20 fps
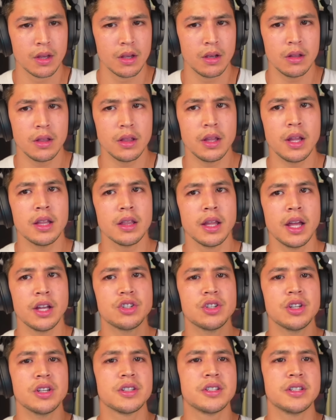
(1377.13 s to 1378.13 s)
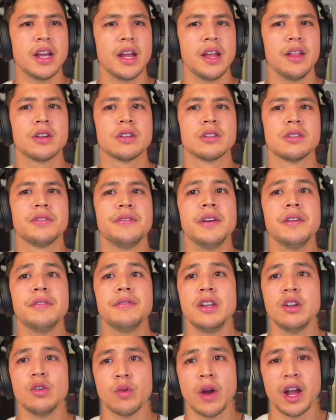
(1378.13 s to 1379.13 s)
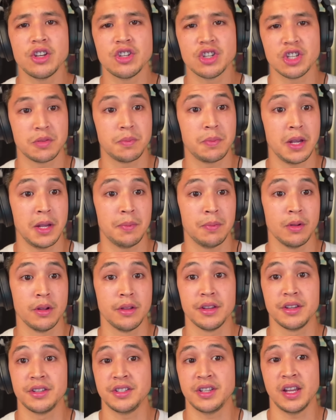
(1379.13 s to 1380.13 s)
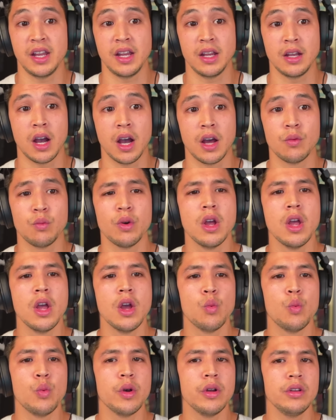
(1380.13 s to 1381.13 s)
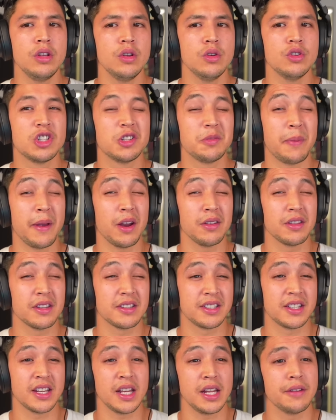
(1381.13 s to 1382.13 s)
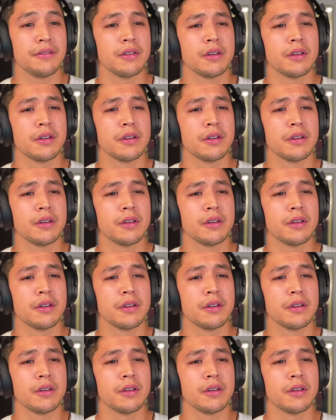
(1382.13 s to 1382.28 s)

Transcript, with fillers: Let's just say there's 50 righteous people in the city, God. Will you spare the city for